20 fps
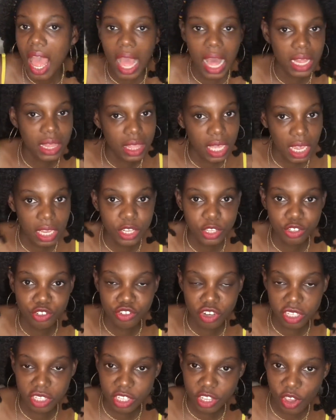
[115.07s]
and then you
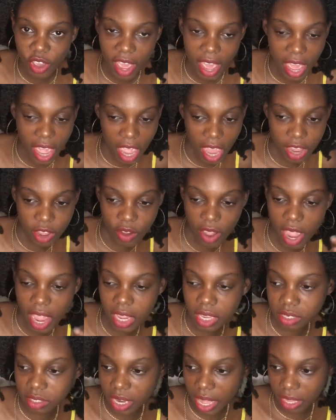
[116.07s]
straighten your hair and your hair
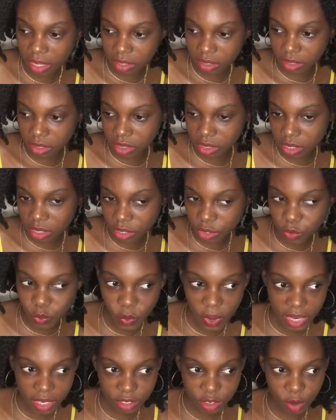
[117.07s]
is like this
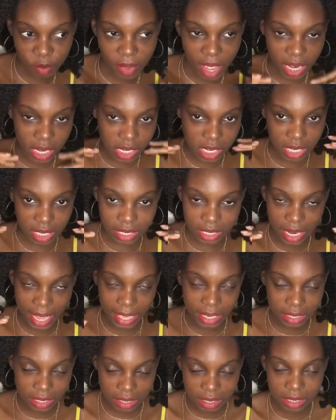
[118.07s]
when normally is
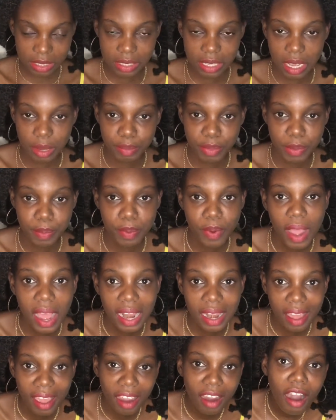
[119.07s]
like this, and people
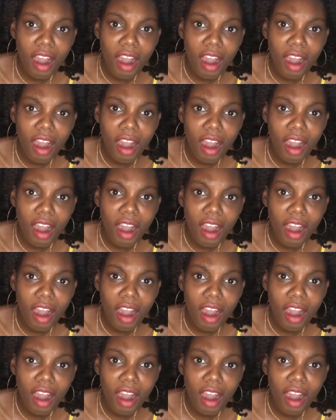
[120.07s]
are like,